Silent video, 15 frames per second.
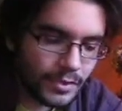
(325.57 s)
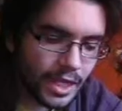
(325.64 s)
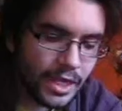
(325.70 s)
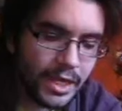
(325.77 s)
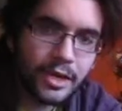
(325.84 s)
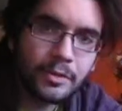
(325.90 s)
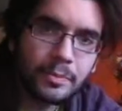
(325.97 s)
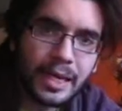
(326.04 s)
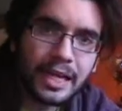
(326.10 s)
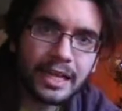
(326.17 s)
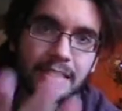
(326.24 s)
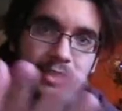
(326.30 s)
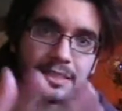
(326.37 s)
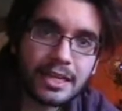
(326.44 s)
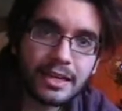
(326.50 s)
I hope
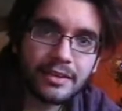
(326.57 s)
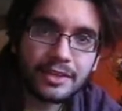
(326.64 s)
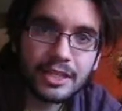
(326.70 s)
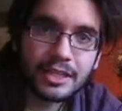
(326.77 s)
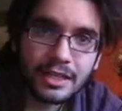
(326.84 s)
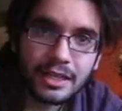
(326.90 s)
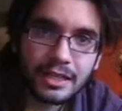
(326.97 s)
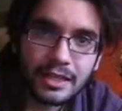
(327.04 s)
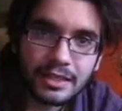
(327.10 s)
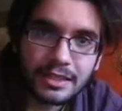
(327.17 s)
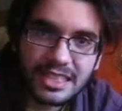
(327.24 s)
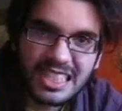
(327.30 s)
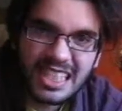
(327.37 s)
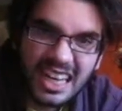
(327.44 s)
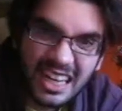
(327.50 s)
Allie is having the
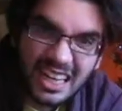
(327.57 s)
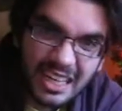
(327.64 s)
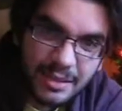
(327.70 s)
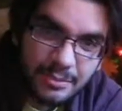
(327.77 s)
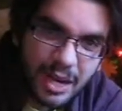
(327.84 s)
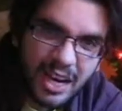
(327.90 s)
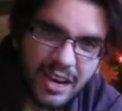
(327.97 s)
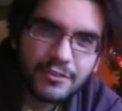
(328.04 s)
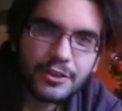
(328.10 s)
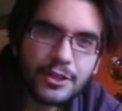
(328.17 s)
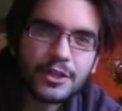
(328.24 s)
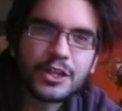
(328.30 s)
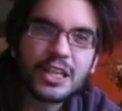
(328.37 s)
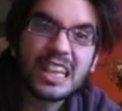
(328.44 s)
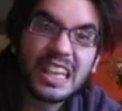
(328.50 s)
time of
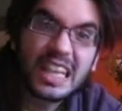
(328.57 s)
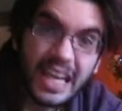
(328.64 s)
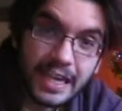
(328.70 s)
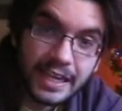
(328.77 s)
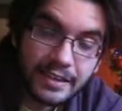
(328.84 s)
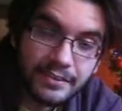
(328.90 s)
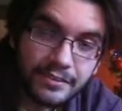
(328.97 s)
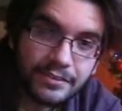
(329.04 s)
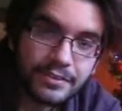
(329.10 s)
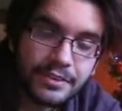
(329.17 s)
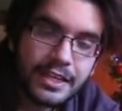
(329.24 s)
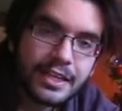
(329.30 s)
her life